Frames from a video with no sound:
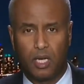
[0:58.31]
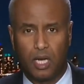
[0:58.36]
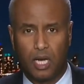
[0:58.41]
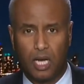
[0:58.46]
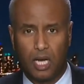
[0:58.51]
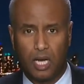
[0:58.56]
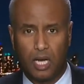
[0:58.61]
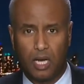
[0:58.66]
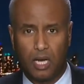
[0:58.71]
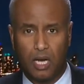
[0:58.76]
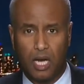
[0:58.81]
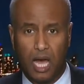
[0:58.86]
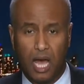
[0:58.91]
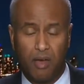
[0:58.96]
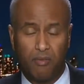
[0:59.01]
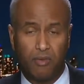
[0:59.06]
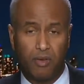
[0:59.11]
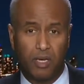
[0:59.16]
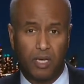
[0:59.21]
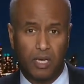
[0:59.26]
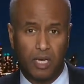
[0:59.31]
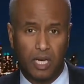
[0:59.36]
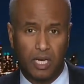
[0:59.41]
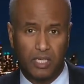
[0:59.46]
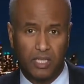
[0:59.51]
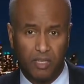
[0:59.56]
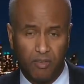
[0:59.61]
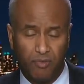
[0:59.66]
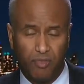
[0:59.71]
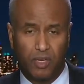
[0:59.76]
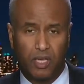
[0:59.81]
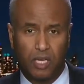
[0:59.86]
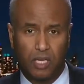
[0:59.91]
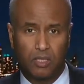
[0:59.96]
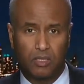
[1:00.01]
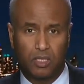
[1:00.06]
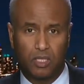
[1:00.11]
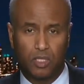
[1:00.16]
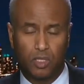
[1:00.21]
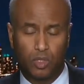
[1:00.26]
uh, have a, a,
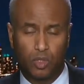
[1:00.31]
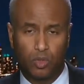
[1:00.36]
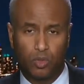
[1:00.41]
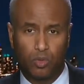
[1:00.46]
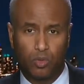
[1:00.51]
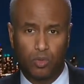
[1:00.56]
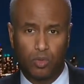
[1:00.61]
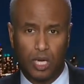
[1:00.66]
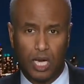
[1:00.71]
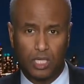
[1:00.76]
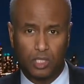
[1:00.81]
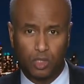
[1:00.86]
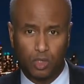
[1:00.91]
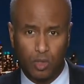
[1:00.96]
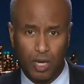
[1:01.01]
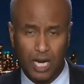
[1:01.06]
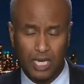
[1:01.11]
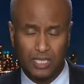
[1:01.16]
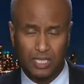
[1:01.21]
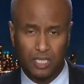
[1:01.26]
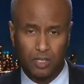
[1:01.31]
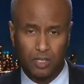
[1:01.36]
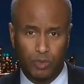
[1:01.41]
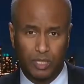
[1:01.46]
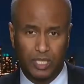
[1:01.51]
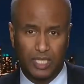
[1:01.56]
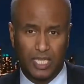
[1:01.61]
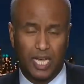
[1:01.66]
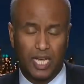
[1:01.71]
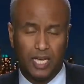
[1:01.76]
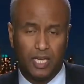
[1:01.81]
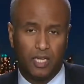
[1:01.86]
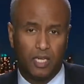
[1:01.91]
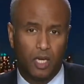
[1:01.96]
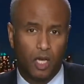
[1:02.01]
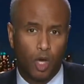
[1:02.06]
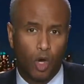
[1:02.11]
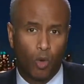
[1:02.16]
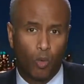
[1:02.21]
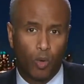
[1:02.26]
difficulty to attract retain
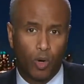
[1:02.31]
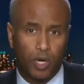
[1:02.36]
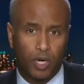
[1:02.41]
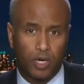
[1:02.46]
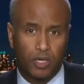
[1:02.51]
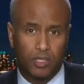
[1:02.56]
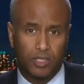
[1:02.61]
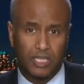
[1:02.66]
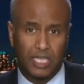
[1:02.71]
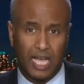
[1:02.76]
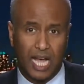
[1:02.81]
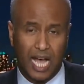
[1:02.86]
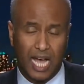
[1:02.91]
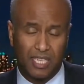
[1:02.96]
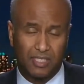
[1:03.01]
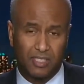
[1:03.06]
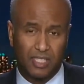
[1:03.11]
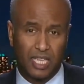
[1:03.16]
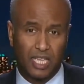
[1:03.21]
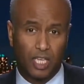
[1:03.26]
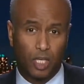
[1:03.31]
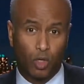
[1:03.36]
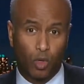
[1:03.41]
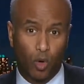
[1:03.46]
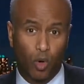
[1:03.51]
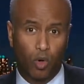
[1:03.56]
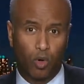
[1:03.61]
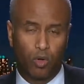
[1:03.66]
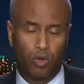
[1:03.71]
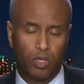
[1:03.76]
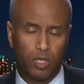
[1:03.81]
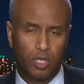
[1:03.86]
workers th as they grow.